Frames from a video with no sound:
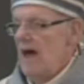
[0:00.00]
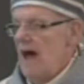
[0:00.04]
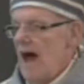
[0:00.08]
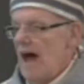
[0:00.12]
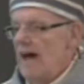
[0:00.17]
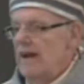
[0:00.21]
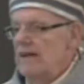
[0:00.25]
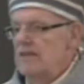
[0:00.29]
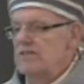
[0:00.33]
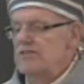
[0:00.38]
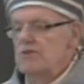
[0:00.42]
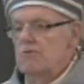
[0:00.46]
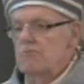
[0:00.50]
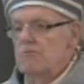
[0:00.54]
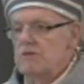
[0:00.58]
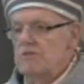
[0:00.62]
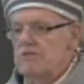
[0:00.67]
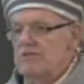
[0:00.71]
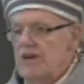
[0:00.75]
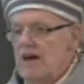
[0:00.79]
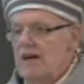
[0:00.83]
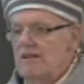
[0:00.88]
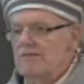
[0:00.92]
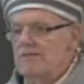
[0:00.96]
And as a
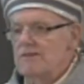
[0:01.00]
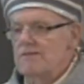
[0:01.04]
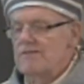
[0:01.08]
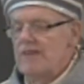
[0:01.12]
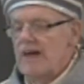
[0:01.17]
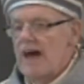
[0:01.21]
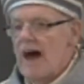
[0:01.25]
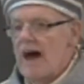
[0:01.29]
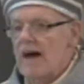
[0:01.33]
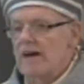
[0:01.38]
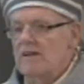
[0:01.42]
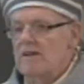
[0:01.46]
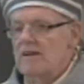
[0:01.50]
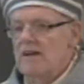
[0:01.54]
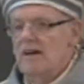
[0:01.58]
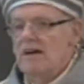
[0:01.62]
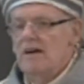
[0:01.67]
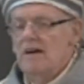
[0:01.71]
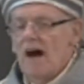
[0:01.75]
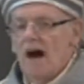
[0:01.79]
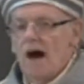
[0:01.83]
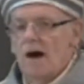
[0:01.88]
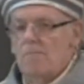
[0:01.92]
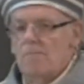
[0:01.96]
result of that,
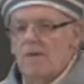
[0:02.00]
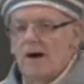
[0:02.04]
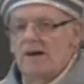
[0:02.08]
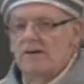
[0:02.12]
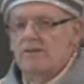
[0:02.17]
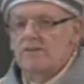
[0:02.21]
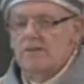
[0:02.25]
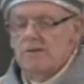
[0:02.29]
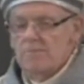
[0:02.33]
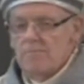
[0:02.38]
among